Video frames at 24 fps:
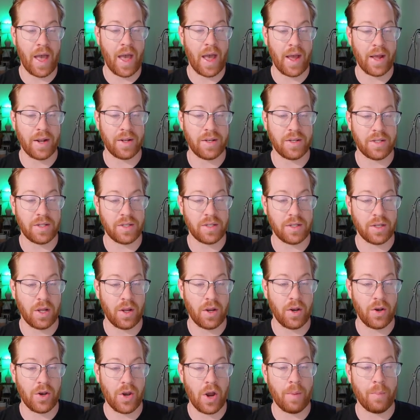that
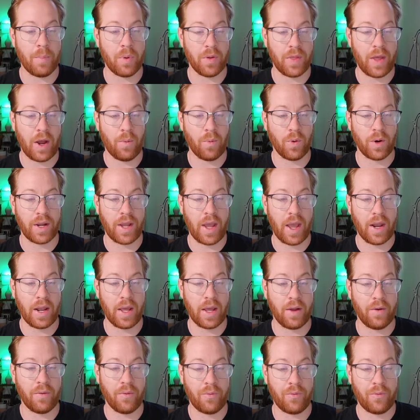number that we're
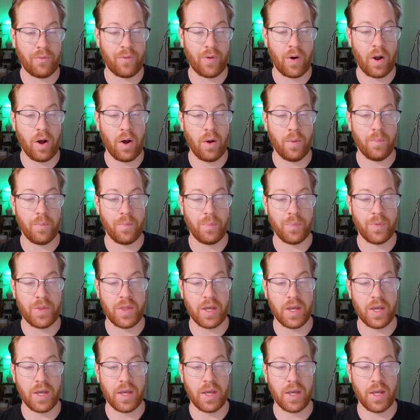getting from
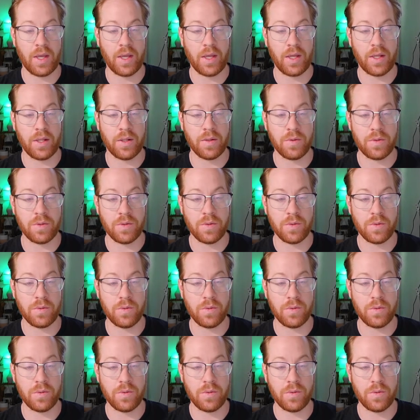the